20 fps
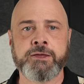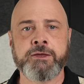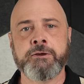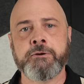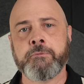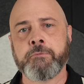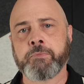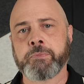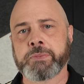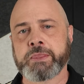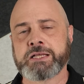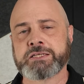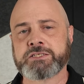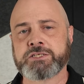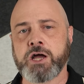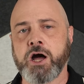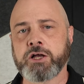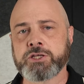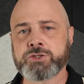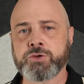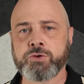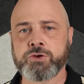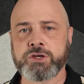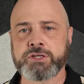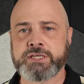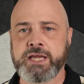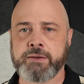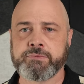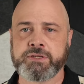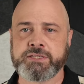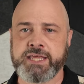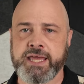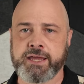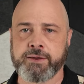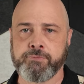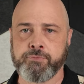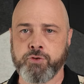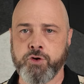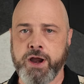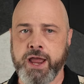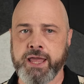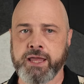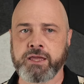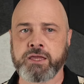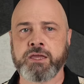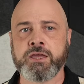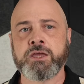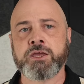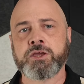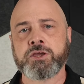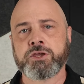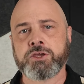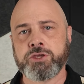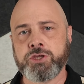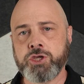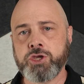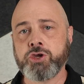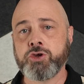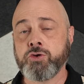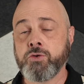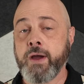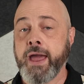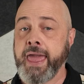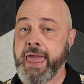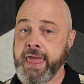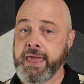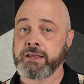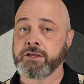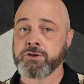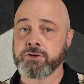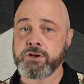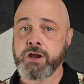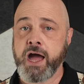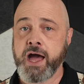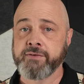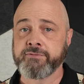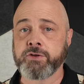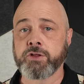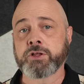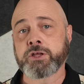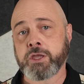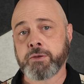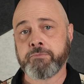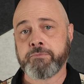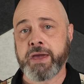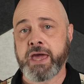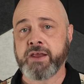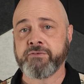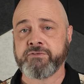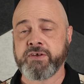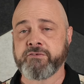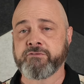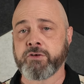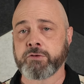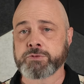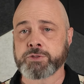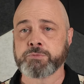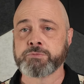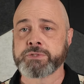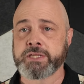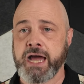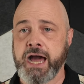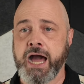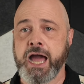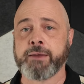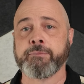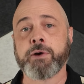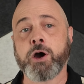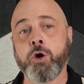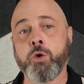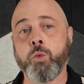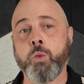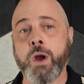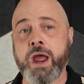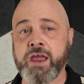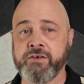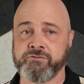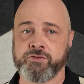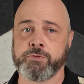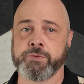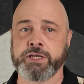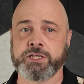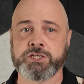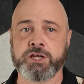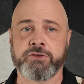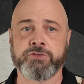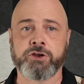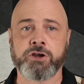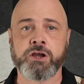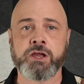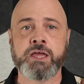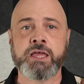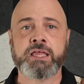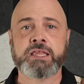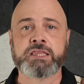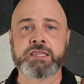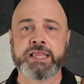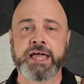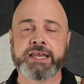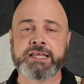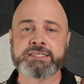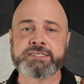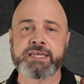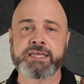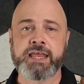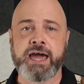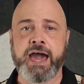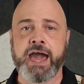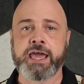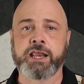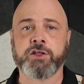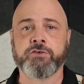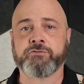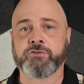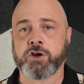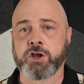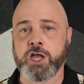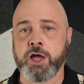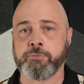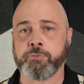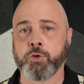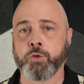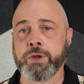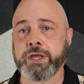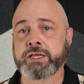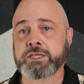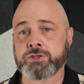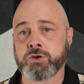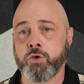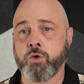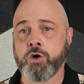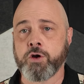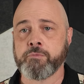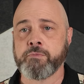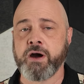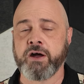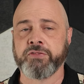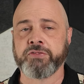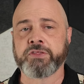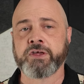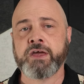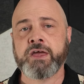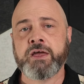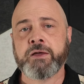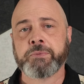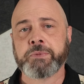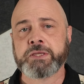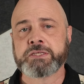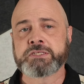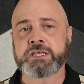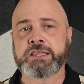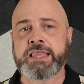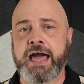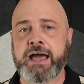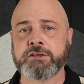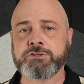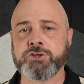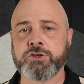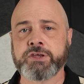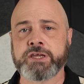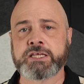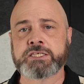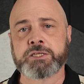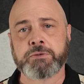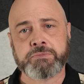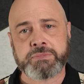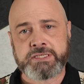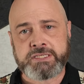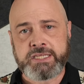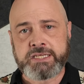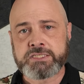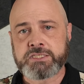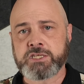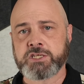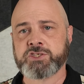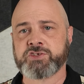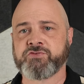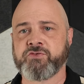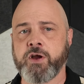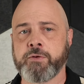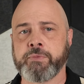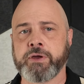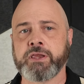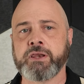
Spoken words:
This is also a good time to take a break. You and your novel can benefit from some time away from each other. Let it sit idle for a couple weeks or a month. This allows you to get some distance from it,